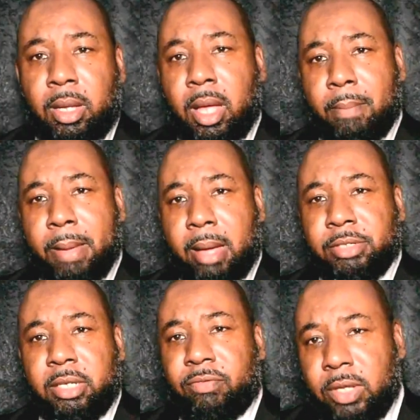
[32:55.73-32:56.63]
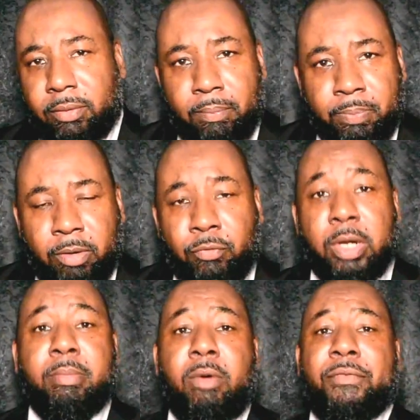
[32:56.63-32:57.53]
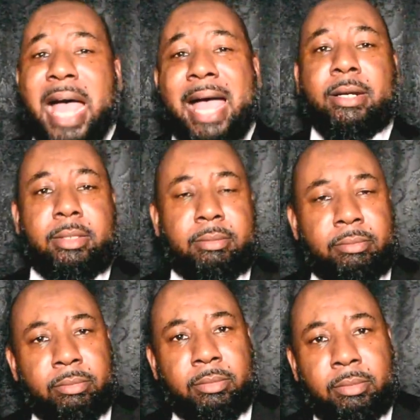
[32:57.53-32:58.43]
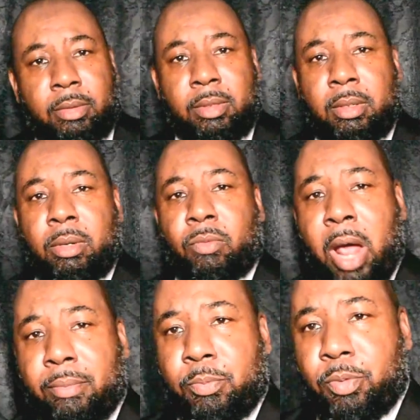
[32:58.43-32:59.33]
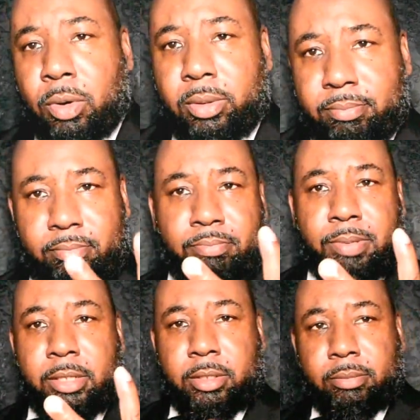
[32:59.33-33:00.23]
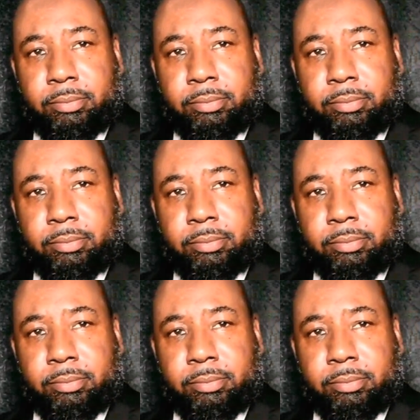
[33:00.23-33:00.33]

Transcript: I'm BOBTV, Freedom on Fire, Rob Report. Peace.